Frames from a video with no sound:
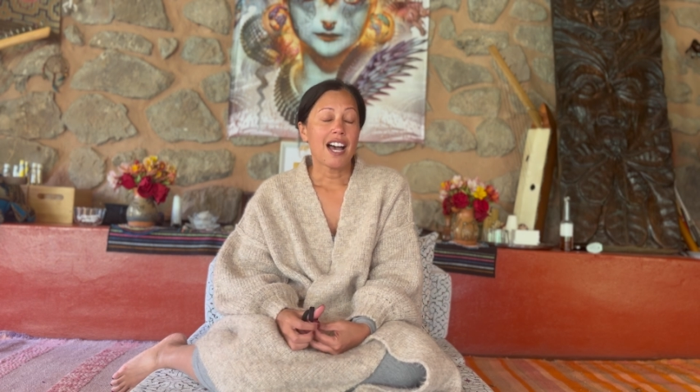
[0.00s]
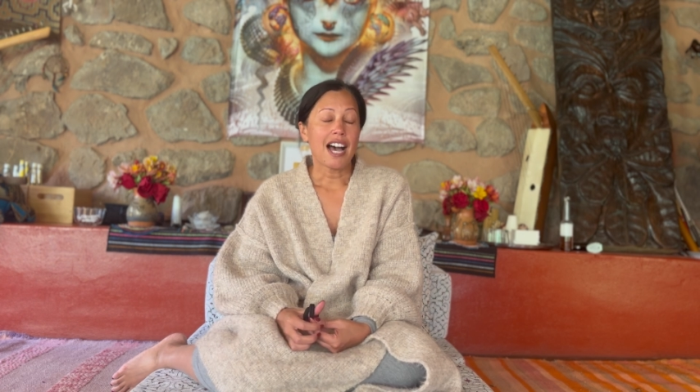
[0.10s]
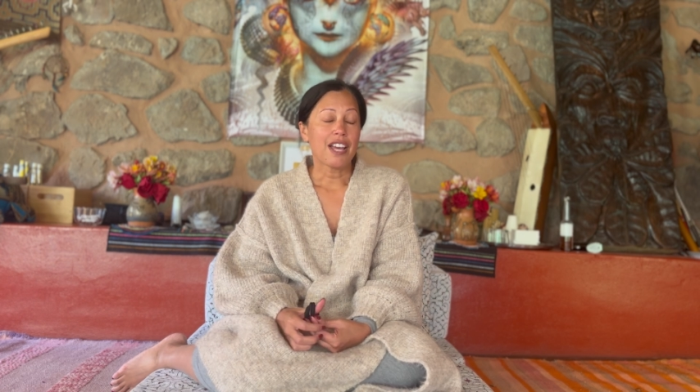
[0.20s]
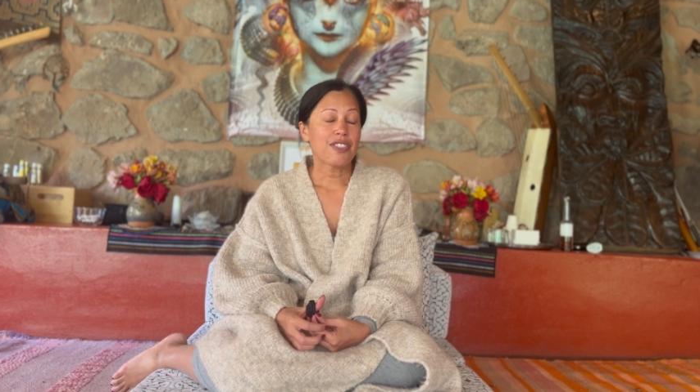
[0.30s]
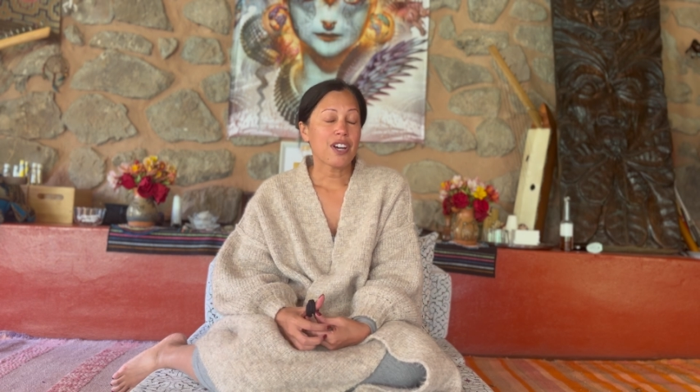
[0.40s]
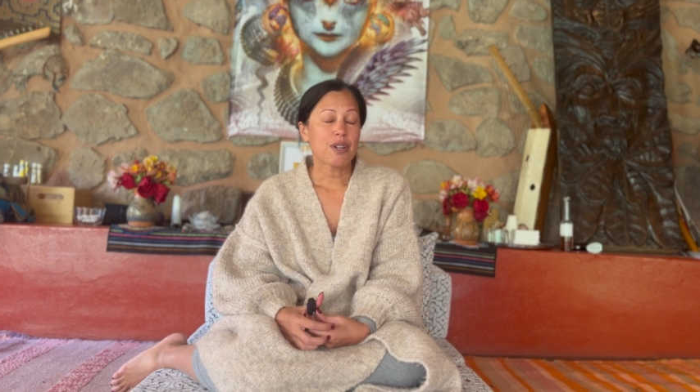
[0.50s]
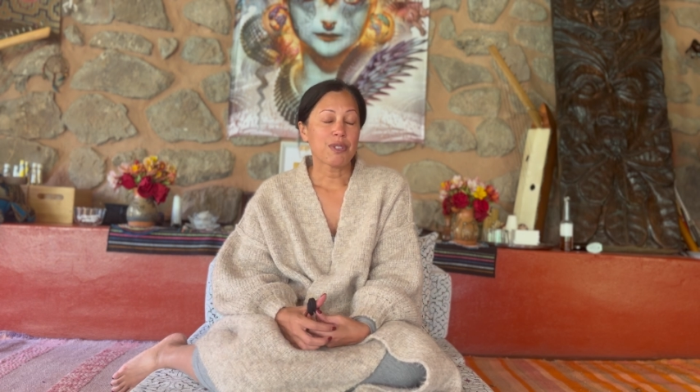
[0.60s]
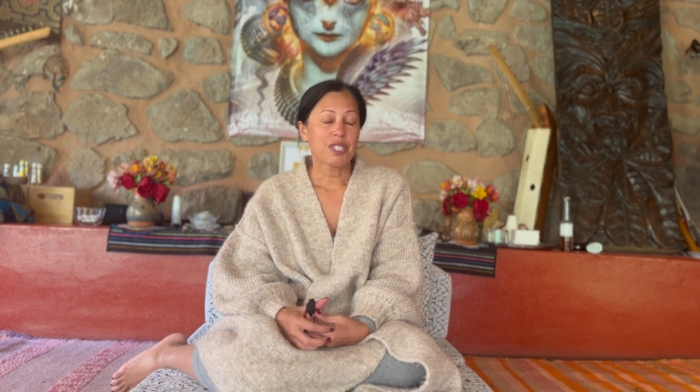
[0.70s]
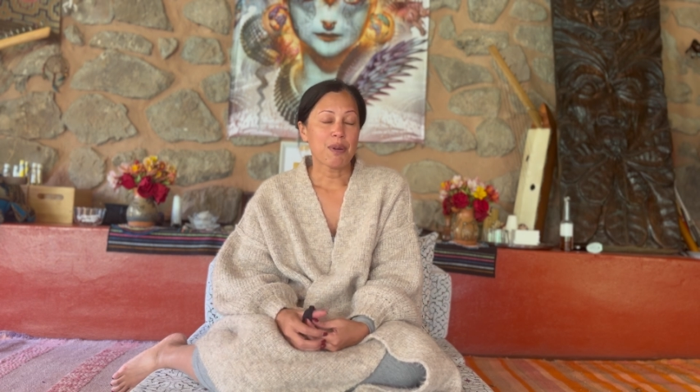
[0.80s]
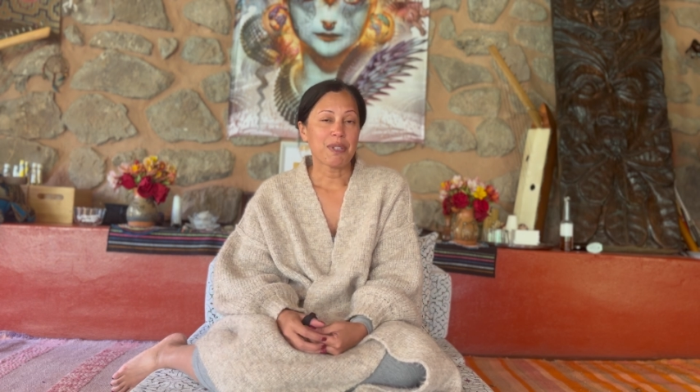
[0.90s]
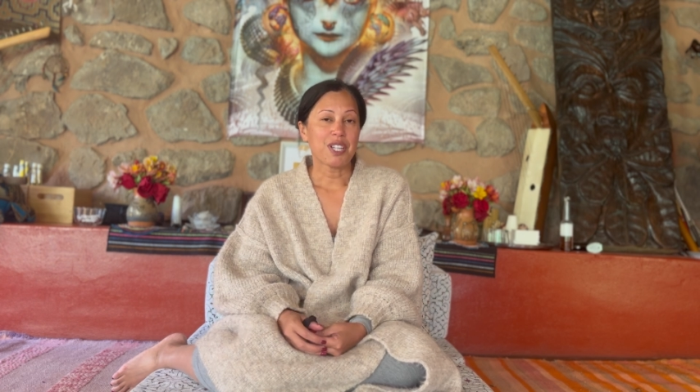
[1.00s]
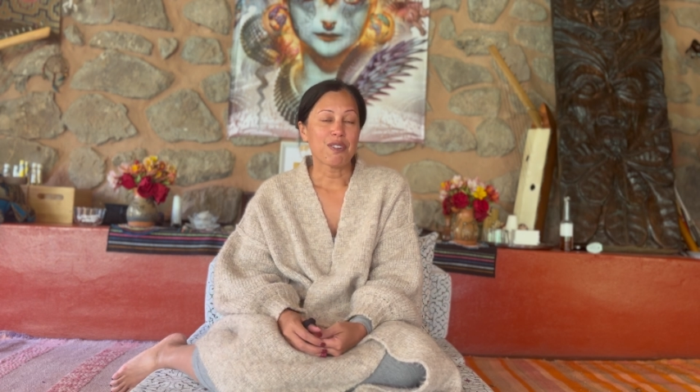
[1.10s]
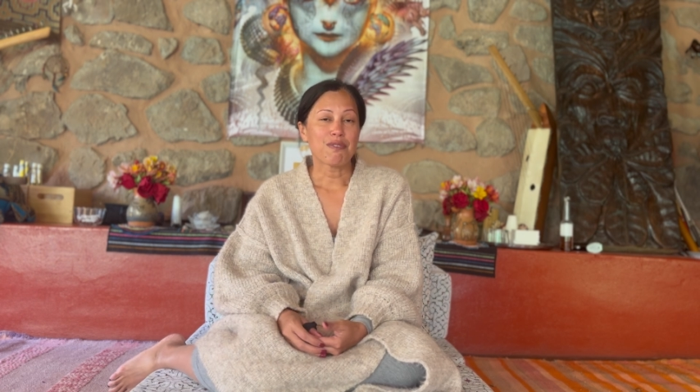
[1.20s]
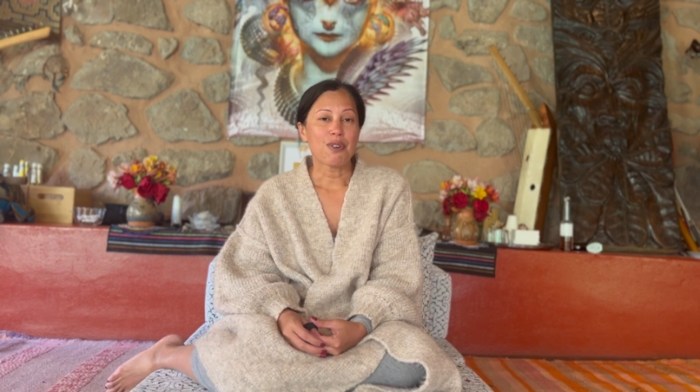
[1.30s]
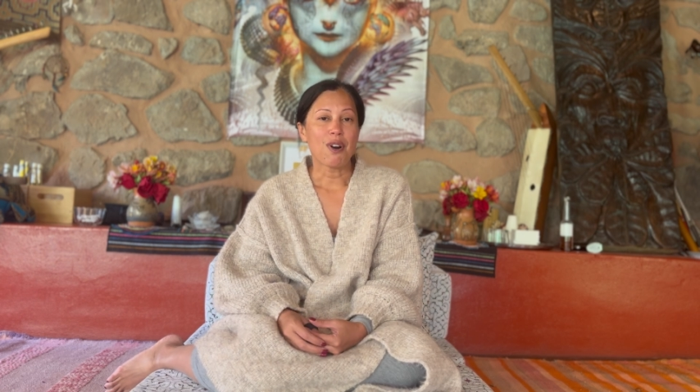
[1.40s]
I thought I was coming here
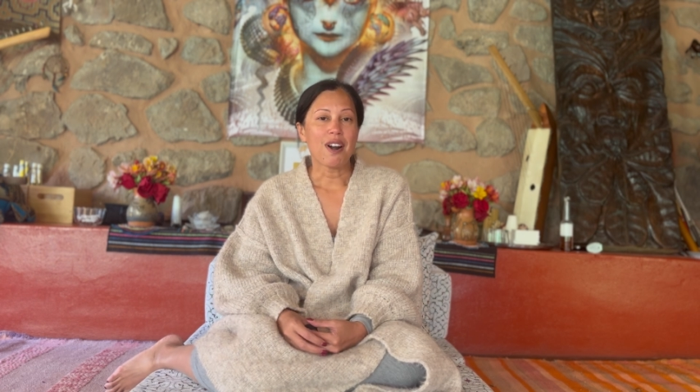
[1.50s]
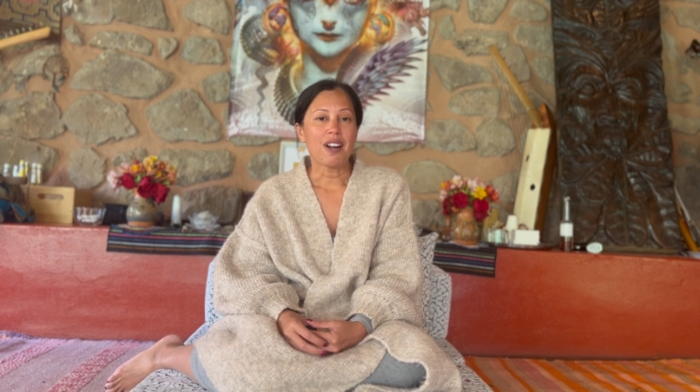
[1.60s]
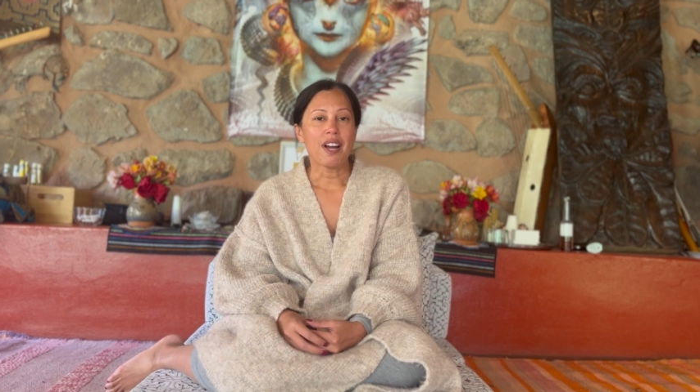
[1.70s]
for.